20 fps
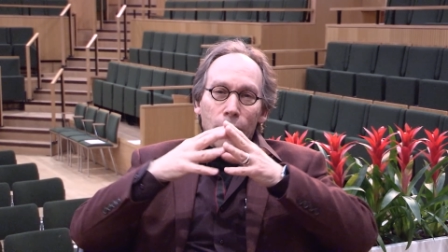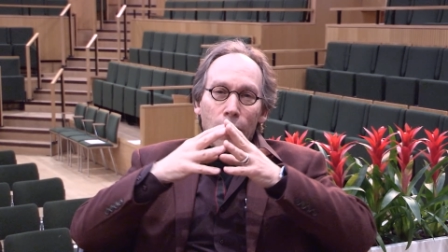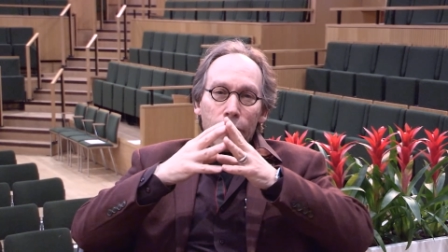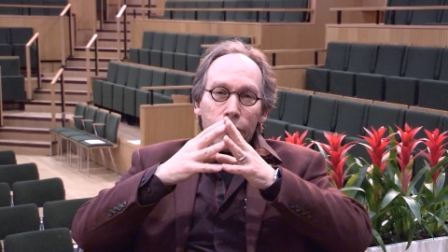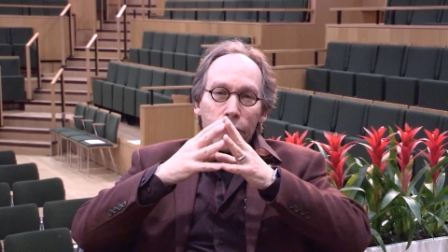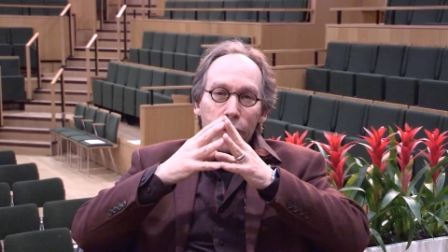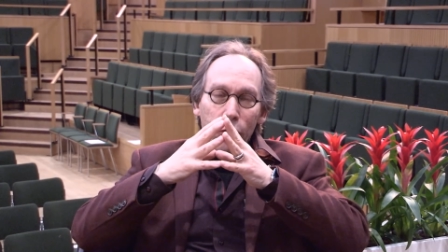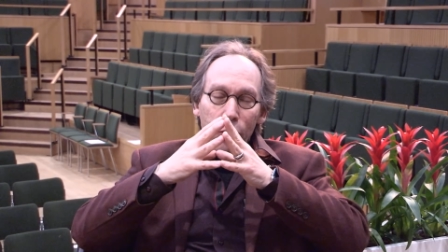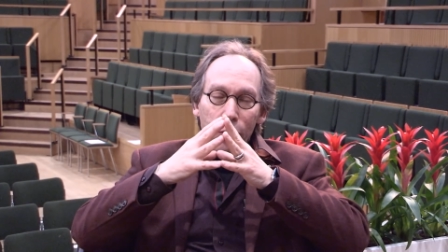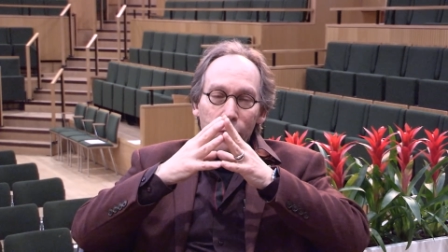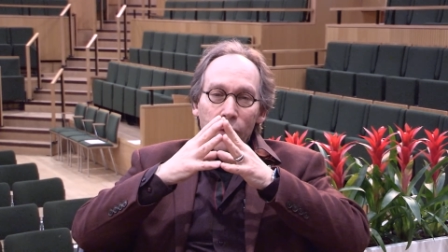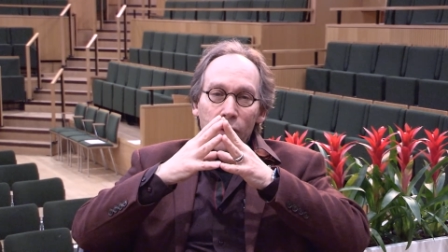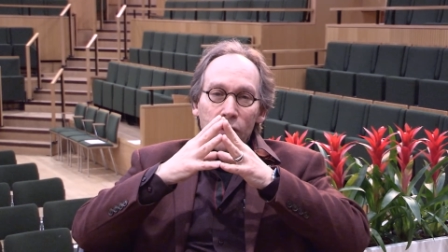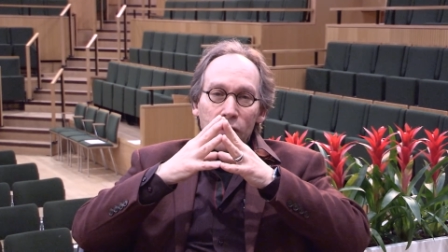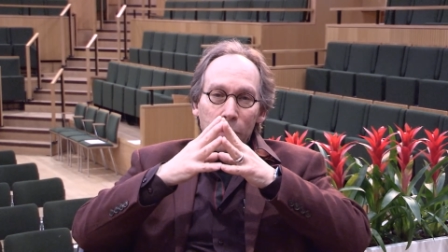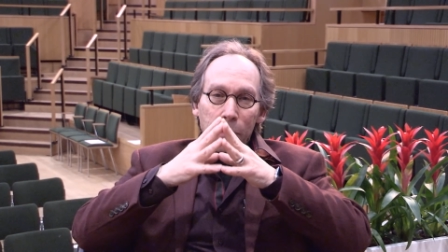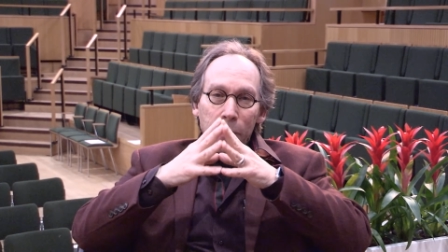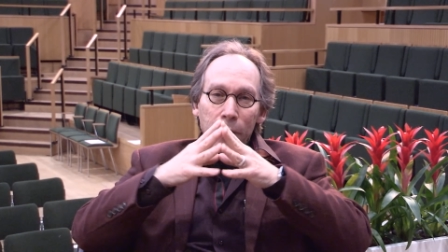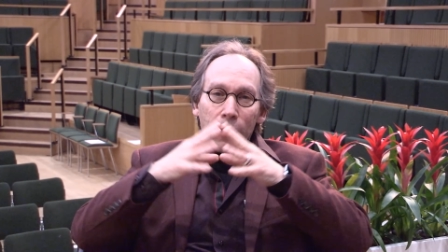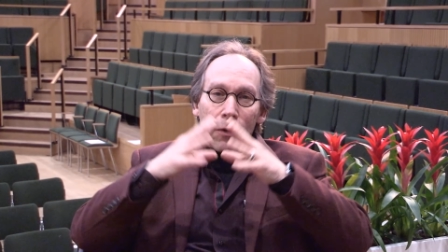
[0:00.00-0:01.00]
of the
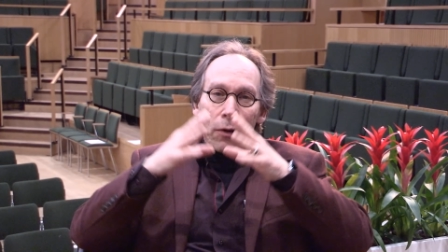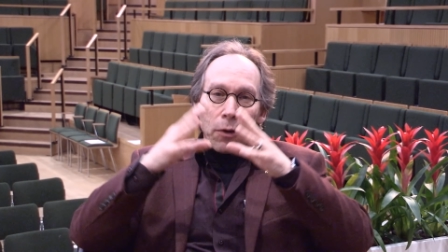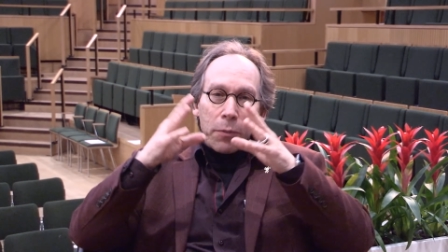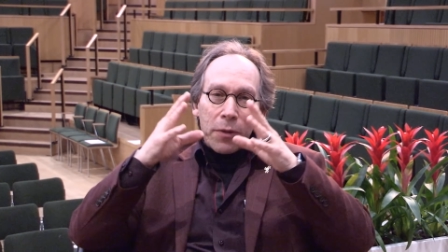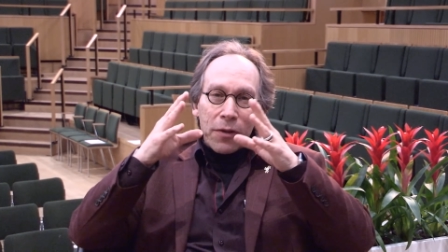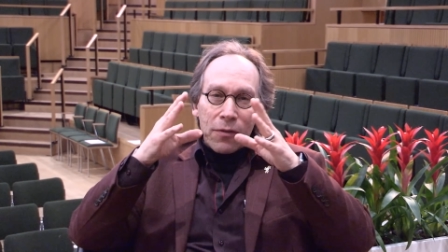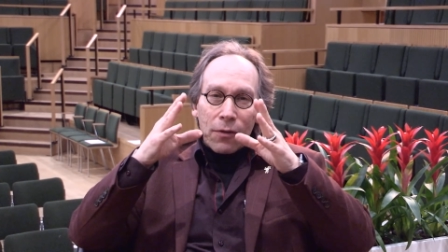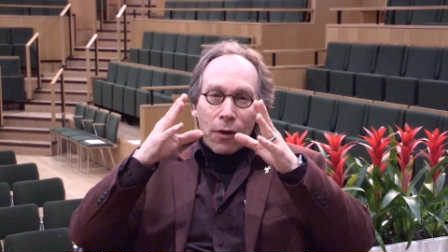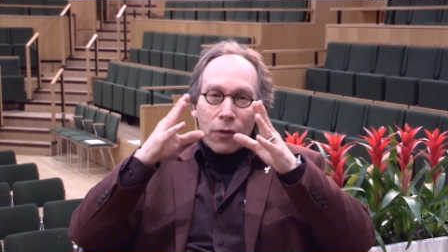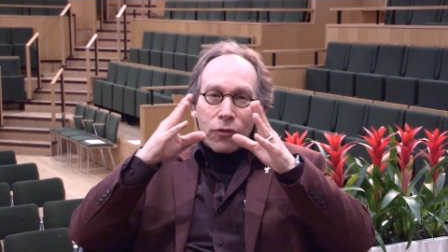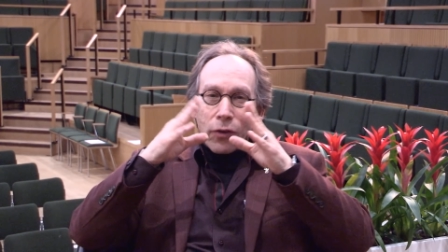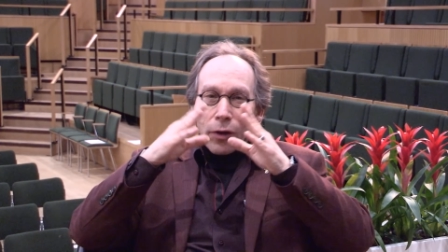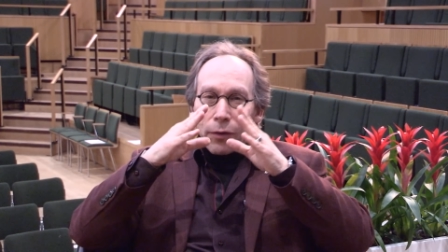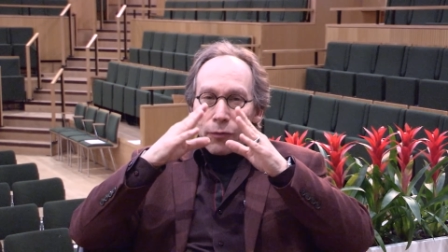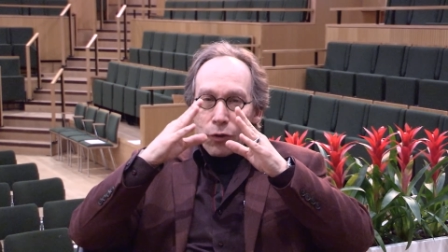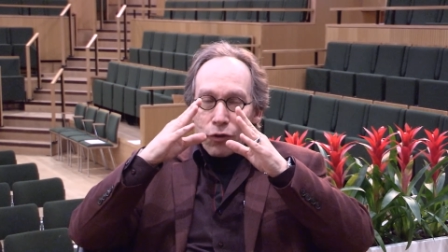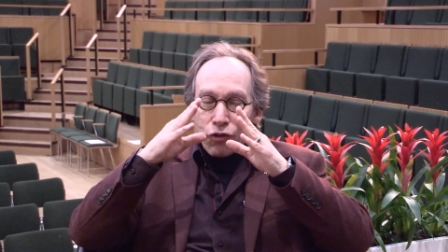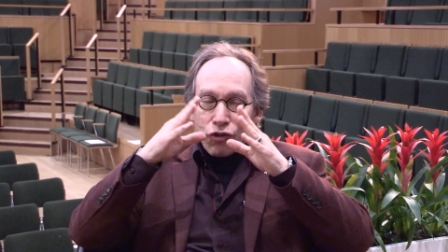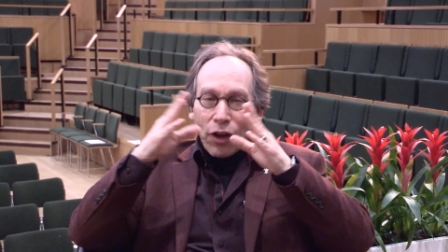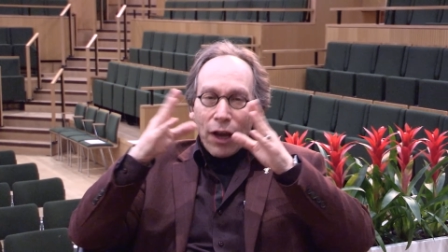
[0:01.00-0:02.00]
universe appear to be such that
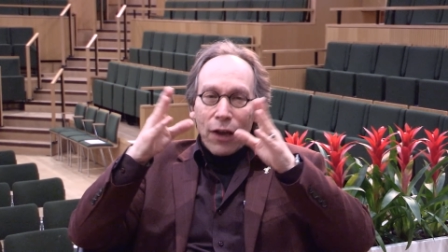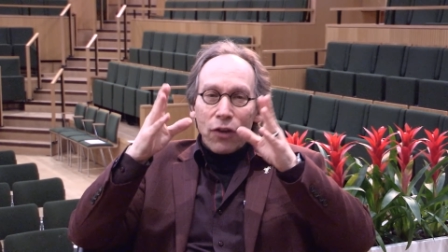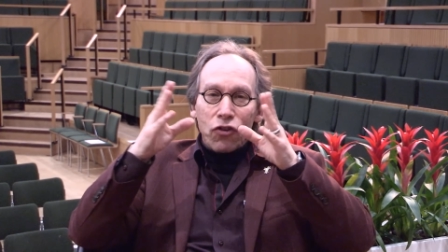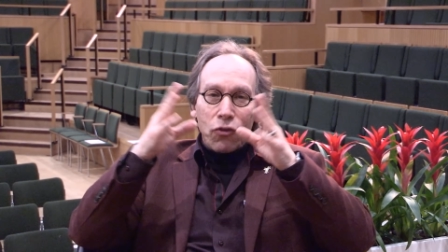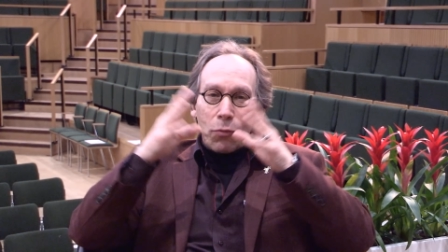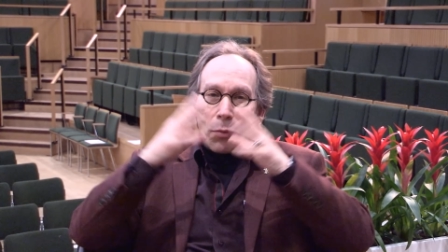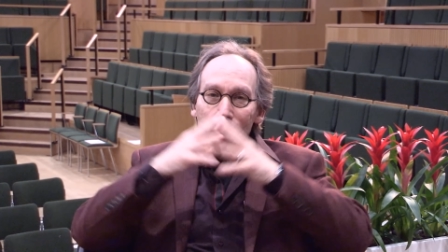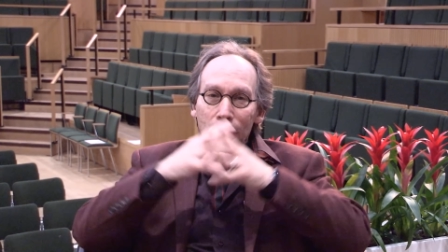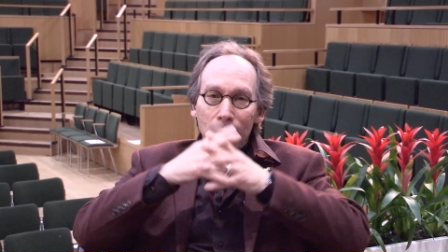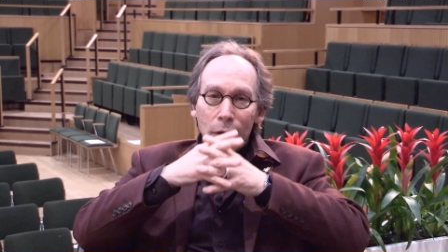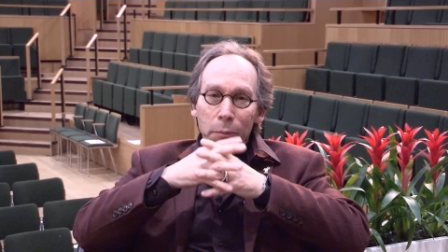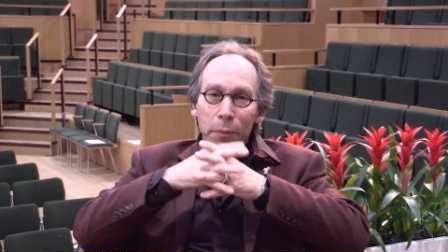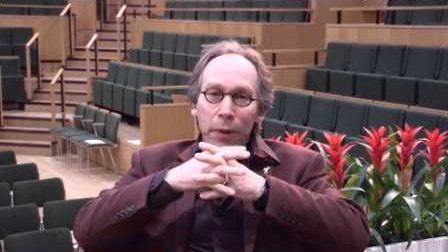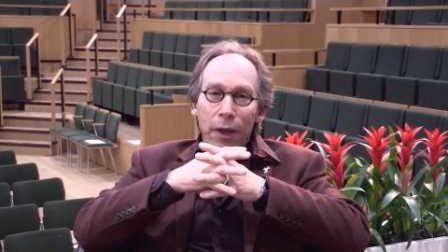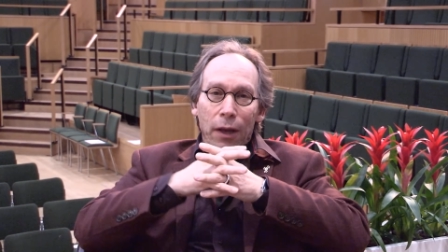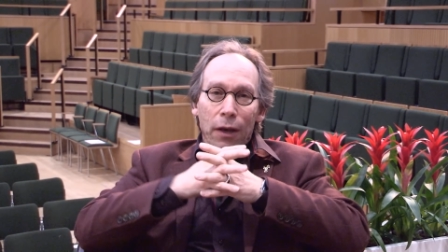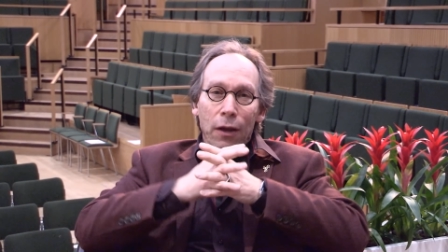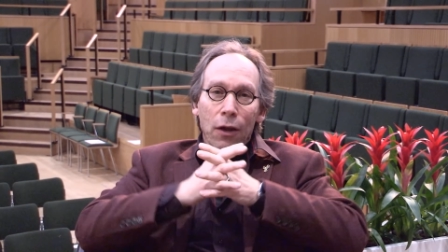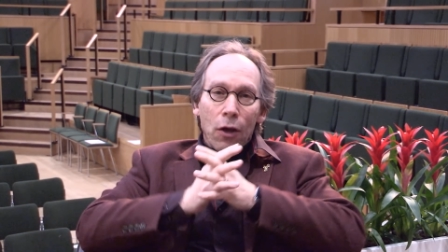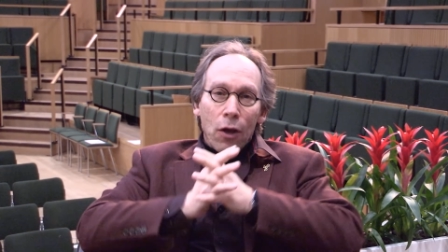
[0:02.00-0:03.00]
if you change them a little
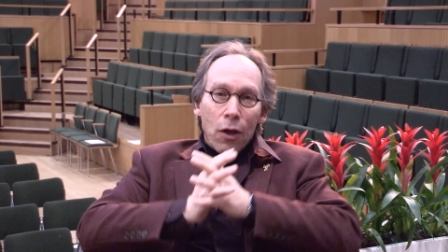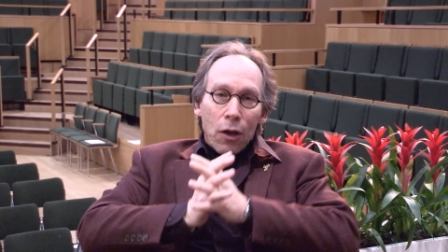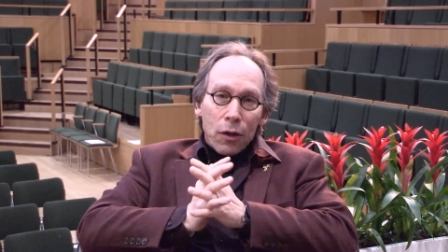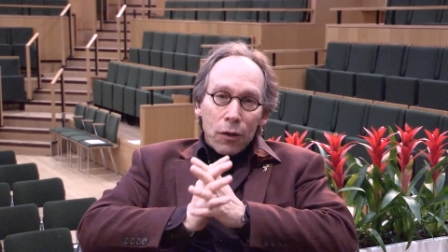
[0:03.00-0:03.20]
bit,